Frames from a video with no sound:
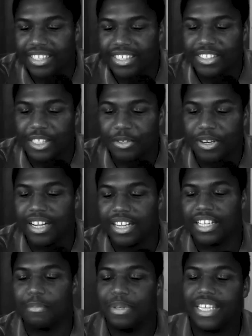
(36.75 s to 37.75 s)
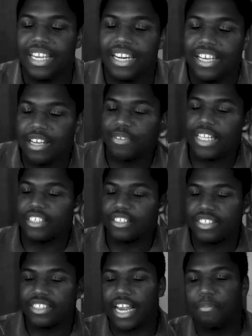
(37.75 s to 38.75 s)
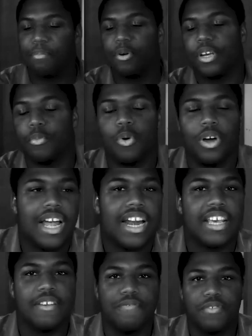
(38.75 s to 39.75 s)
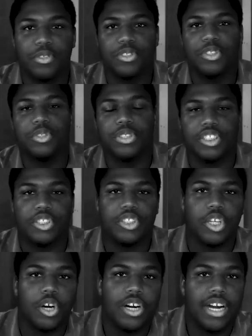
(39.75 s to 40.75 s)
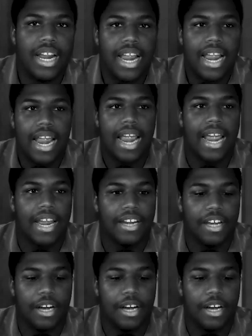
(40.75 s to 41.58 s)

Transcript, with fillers: So in the beginning of like your skateboarding, what kind of influenced you to start, and